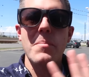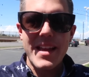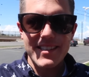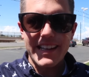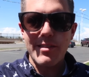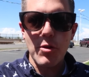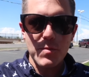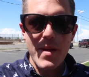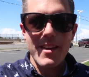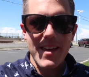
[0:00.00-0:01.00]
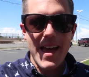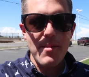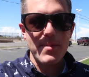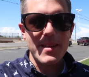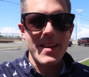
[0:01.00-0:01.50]
amazing and those make you
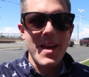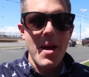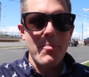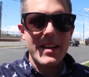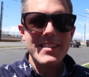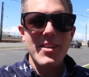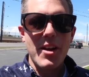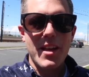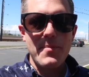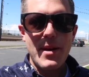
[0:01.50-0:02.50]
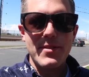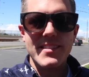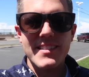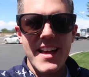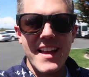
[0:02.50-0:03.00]
happy. But he's talking about the
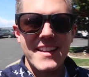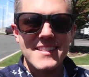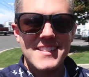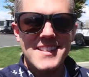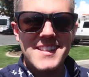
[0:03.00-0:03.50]
slides